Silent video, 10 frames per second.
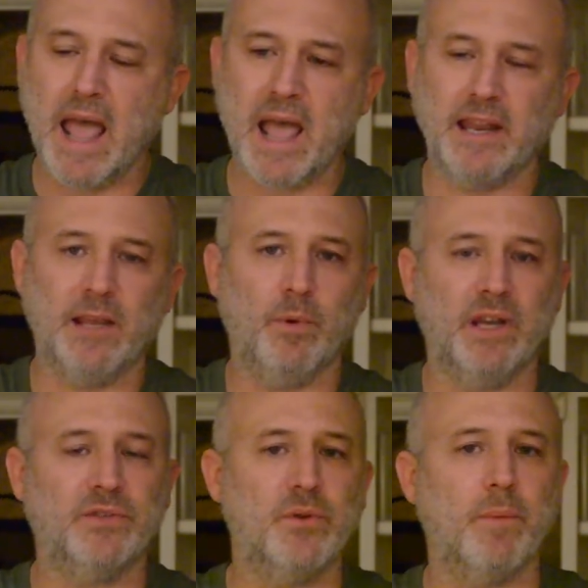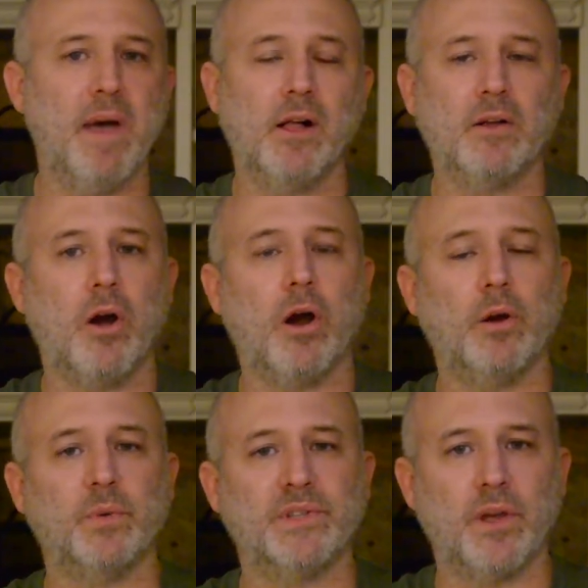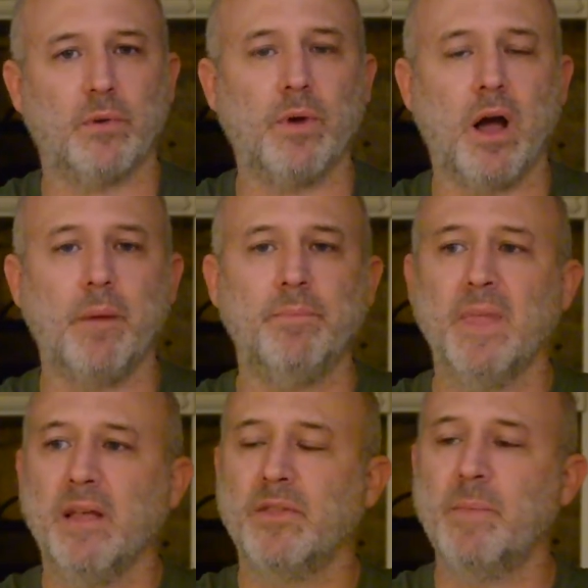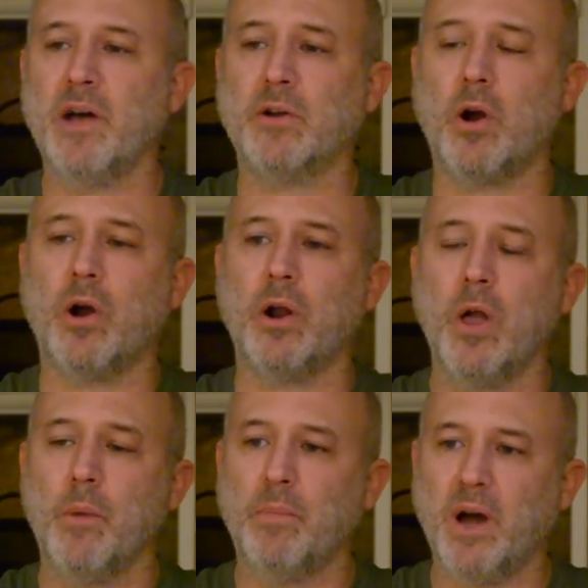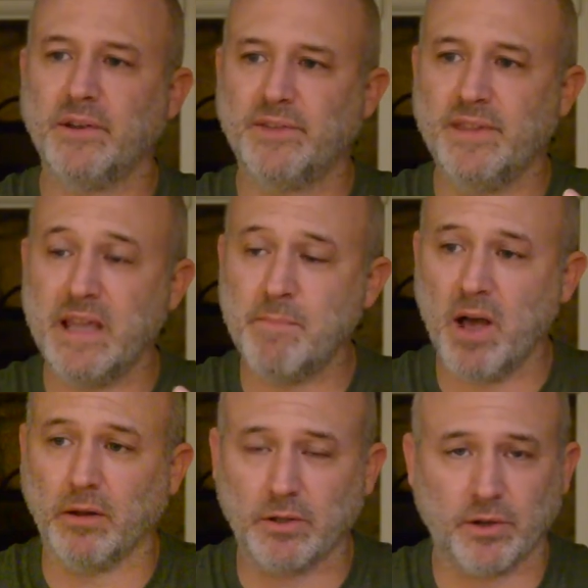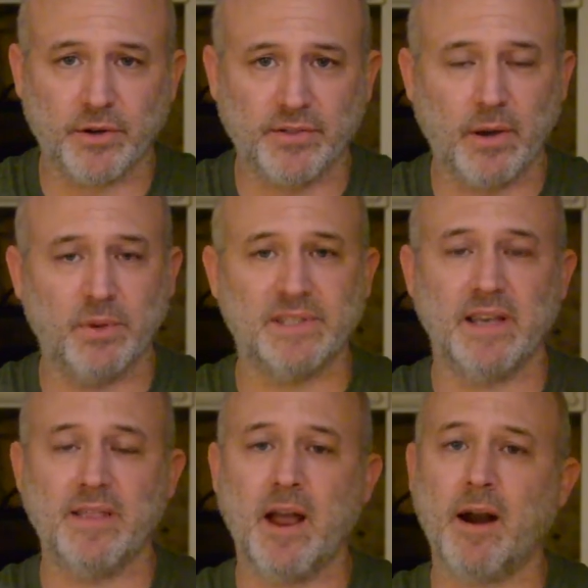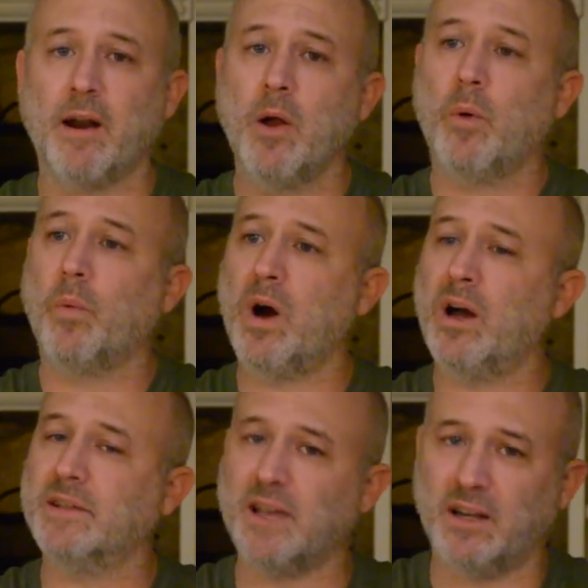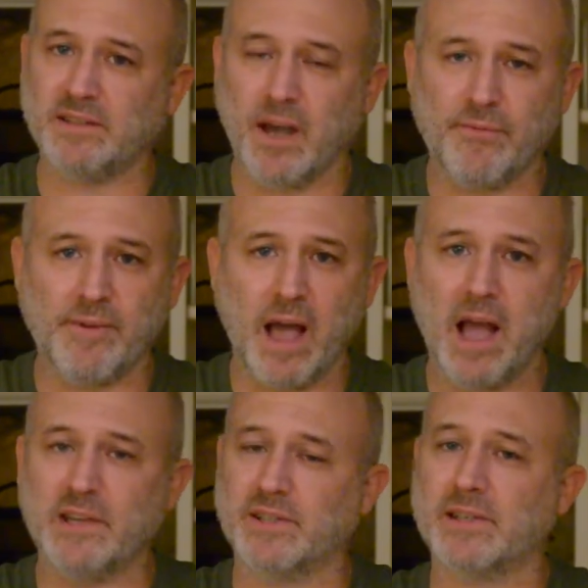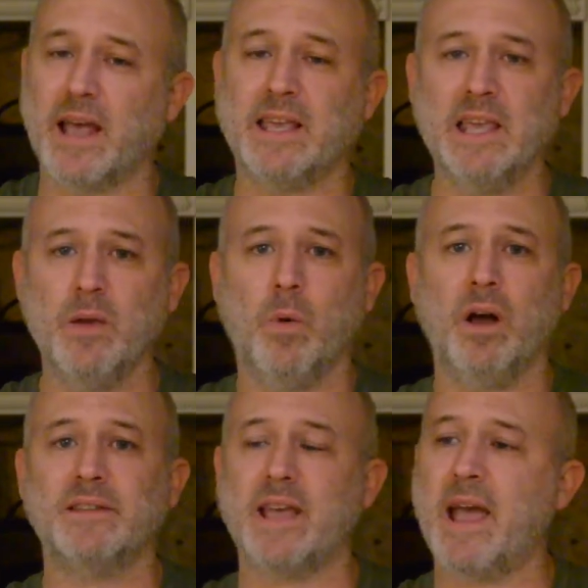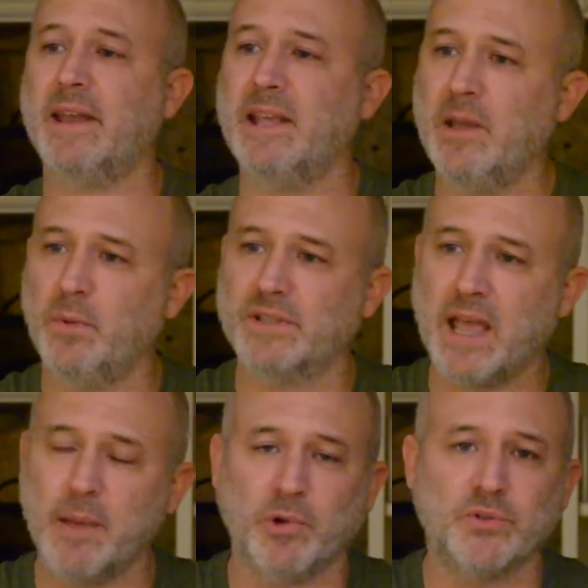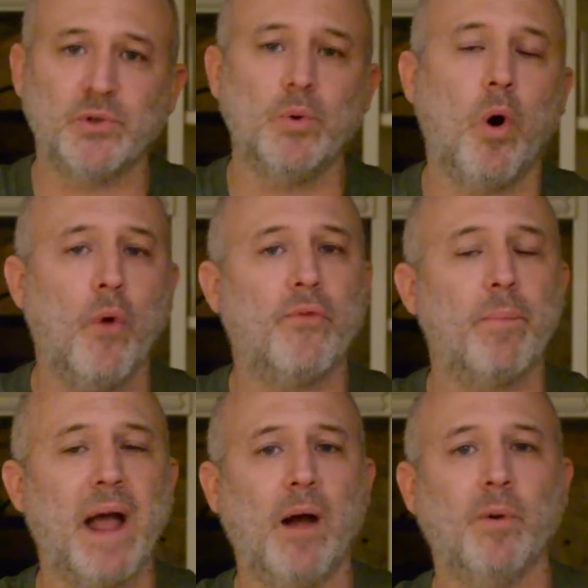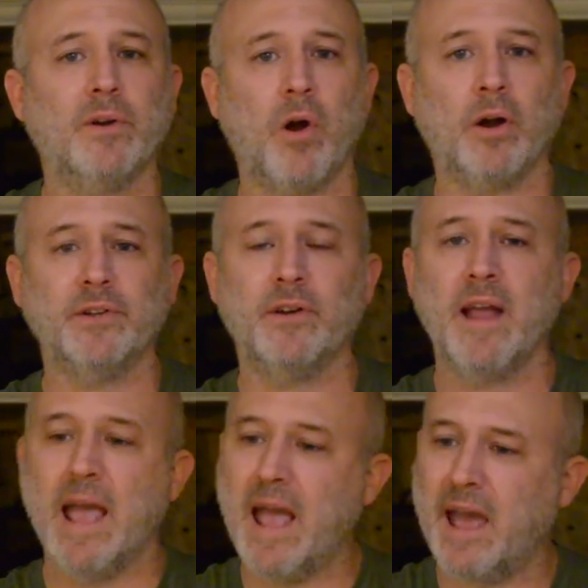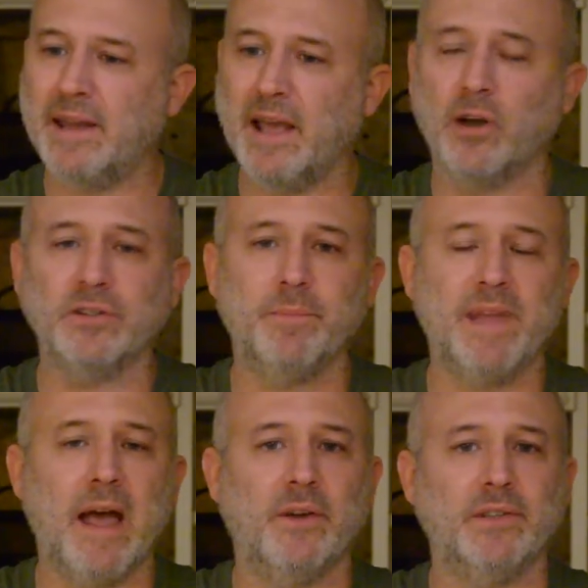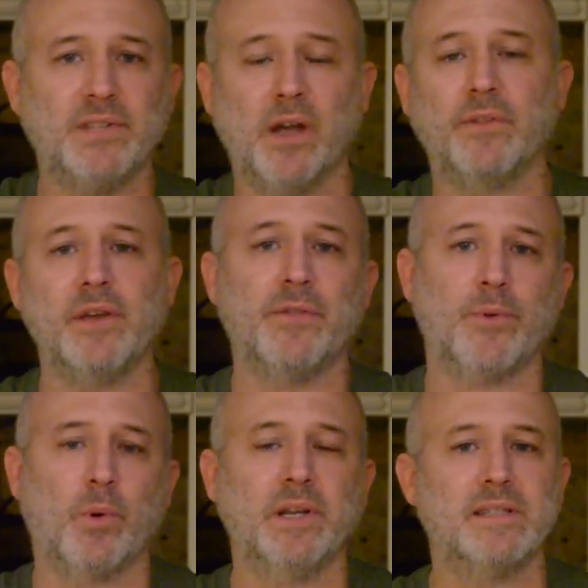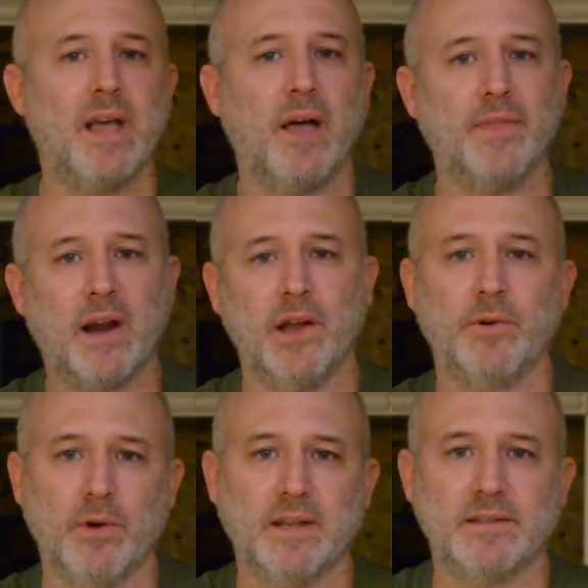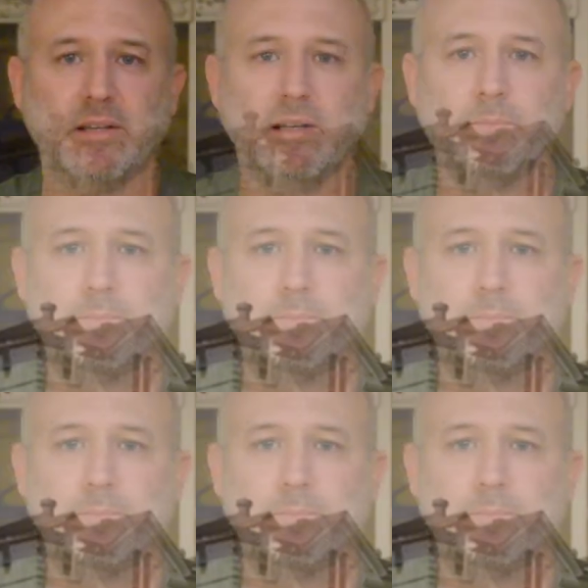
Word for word: and he went into the mail car, was going to rob the mail car, but the mail clerk that was in there was a tough guy just like he was, and he was able to overpower Gardner, and he held him down until the authorities got there and arrested him.